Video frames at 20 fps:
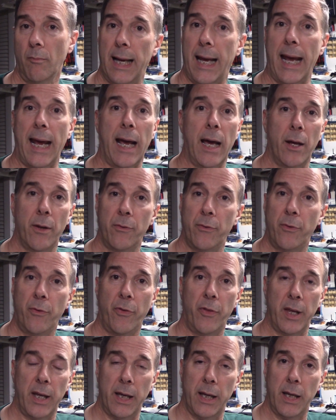and
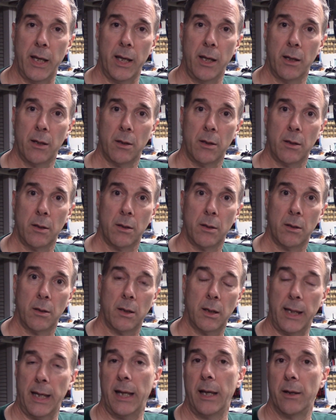the
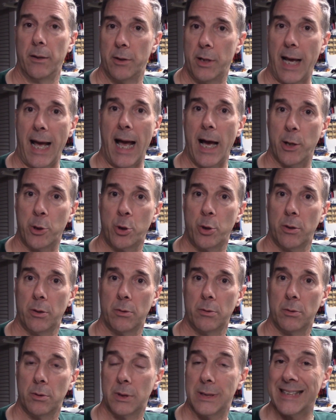in-dash
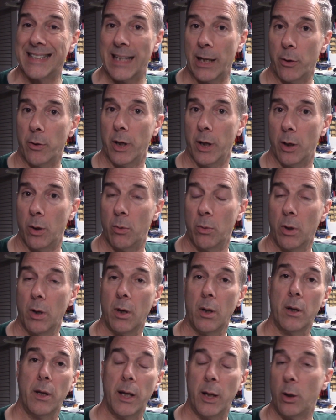stereo,
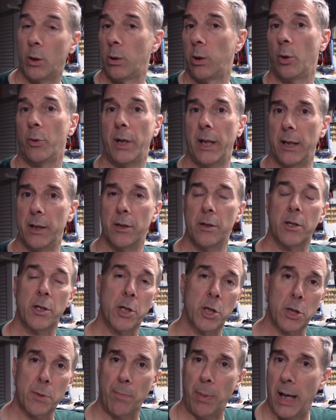including
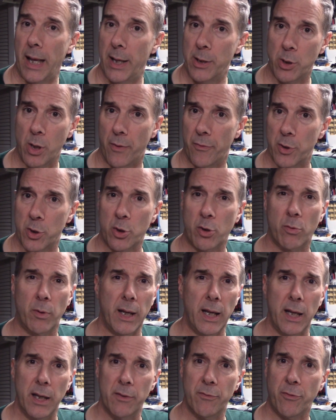displays on the
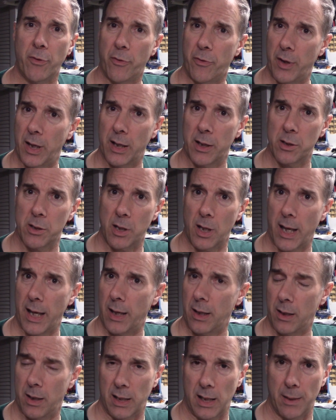screen for things
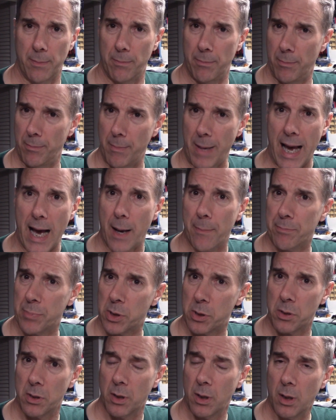like
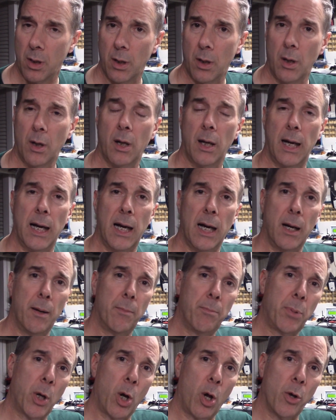maps,
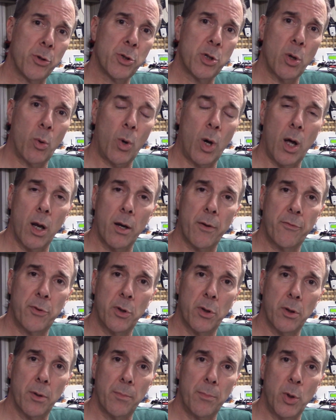but also all of
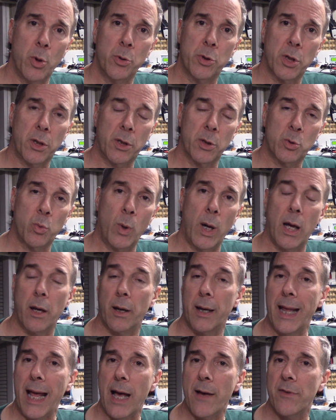your music as well.
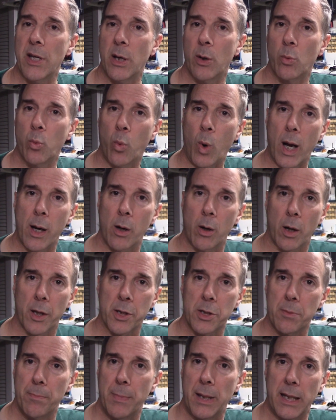And having it
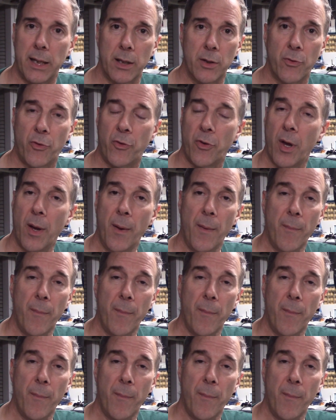wireless means